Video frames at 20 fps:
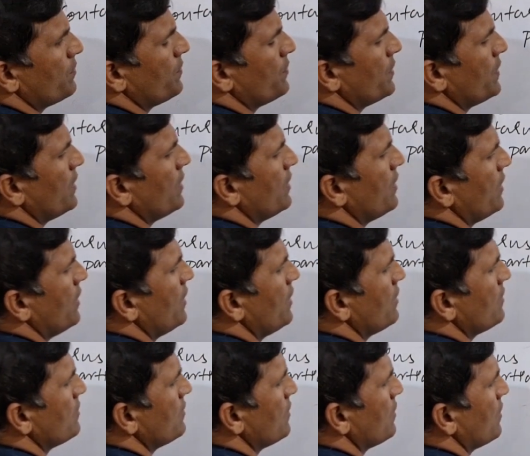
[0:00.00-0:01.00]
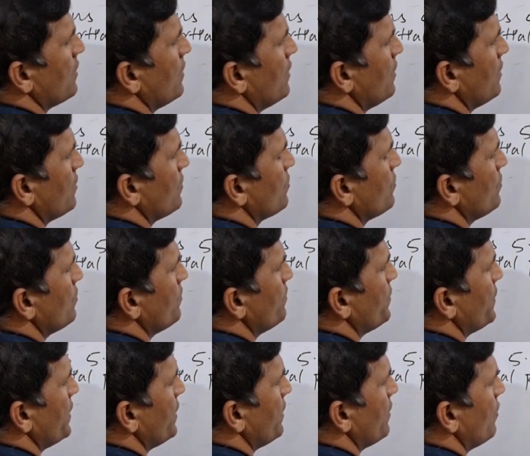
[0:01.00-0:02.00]
PA is equal to
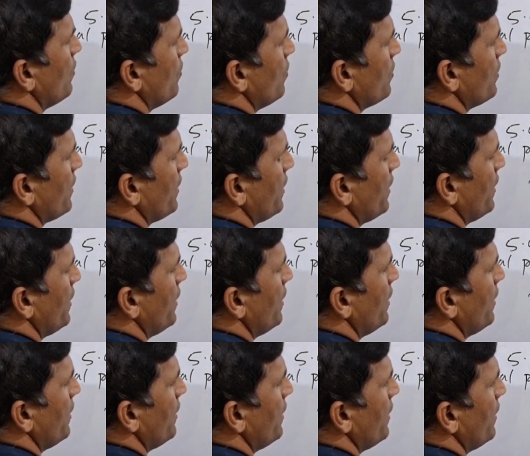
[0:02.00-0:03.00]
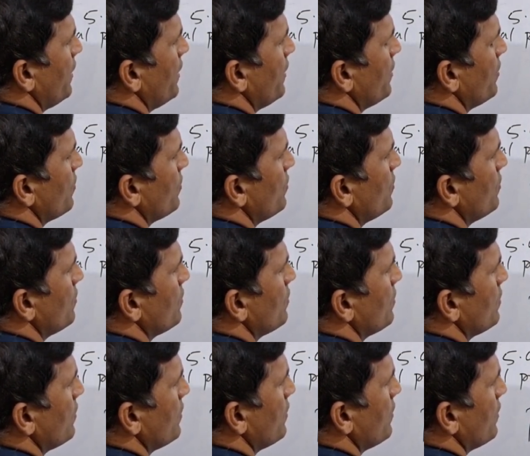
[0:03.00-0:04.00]
P naught A into
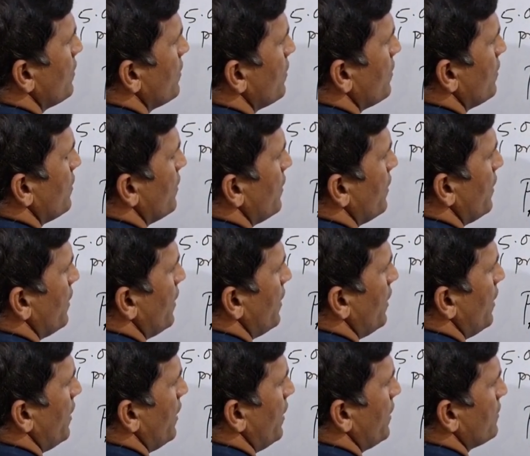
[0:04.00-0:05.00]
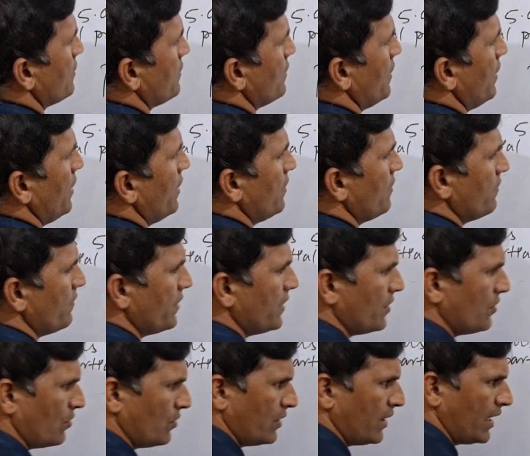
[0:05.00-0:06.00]
XA. We
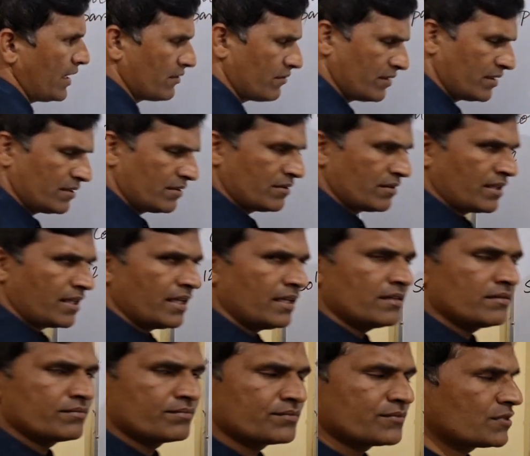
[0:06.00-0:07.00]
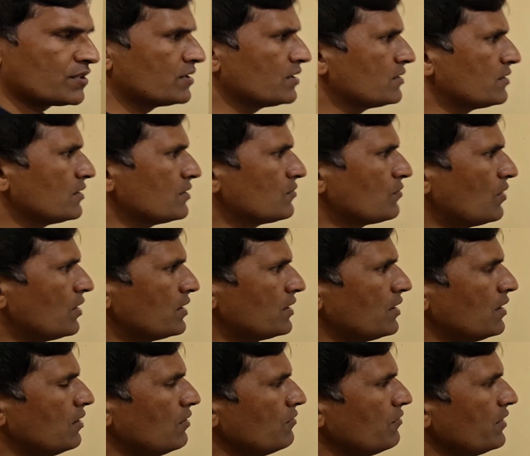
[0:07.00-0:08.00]
know that one. Okay, so this is what
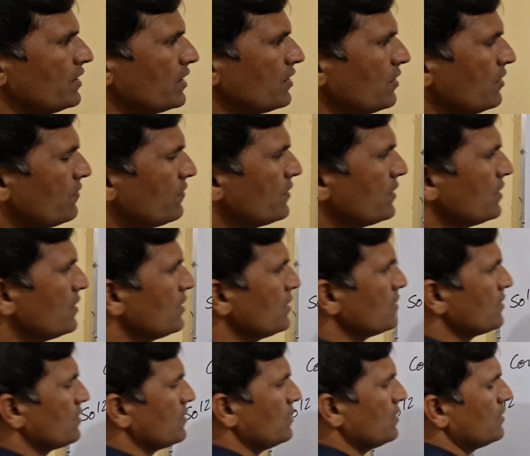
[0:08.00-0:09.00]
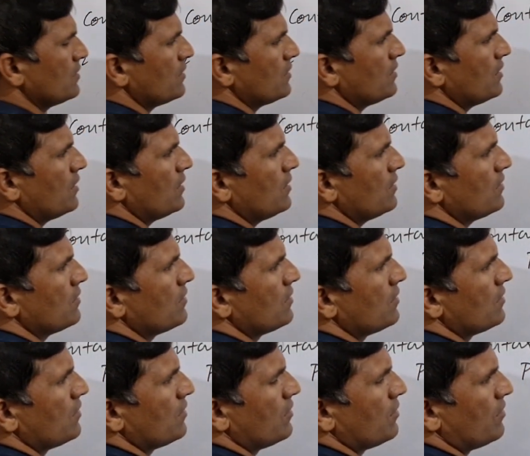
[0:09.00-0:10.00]
how we give. So this is the
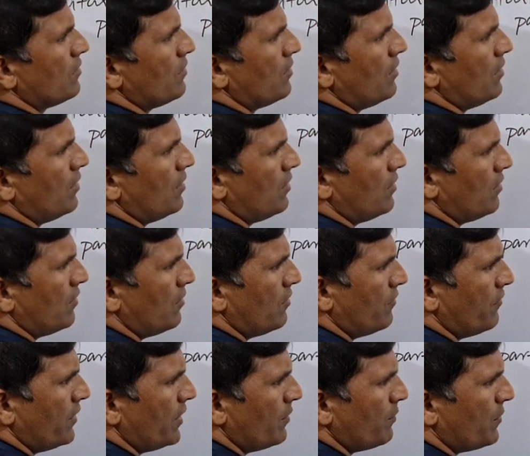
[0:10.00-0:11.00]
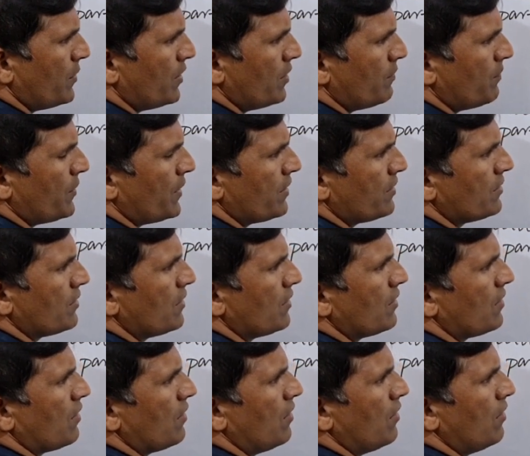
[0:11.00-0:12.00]
vapor
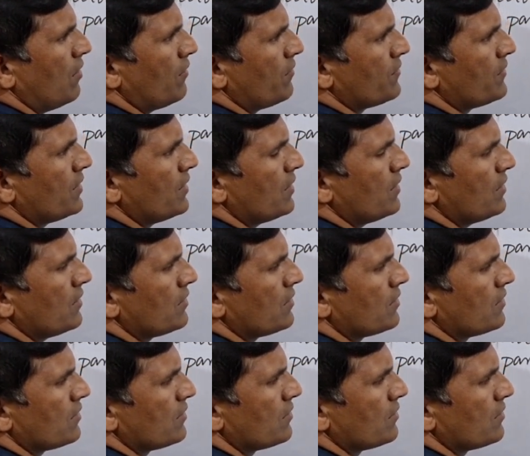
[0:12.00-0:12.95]
pressure of the